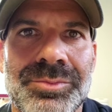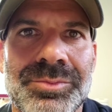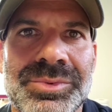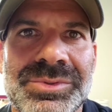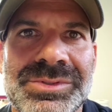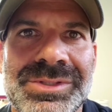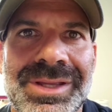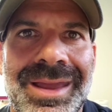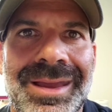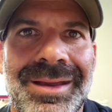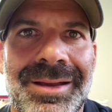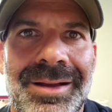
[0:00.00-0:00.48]

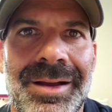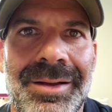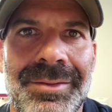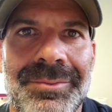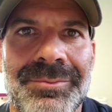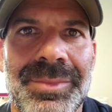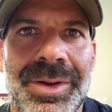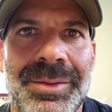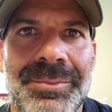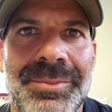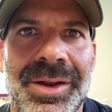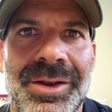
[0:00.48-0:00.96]
saying
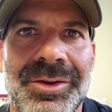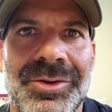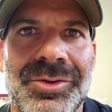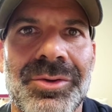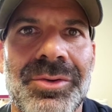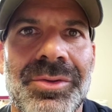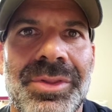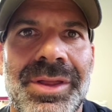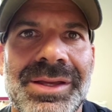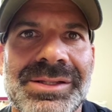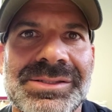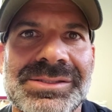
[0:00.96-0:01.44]
I'm going to
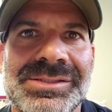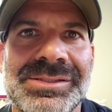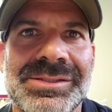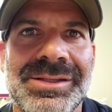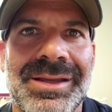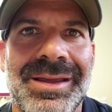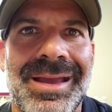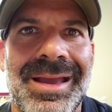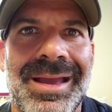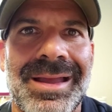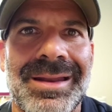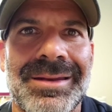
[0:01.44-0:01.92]
do this,
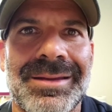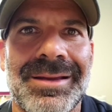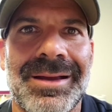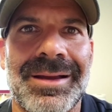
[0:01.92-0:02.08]
and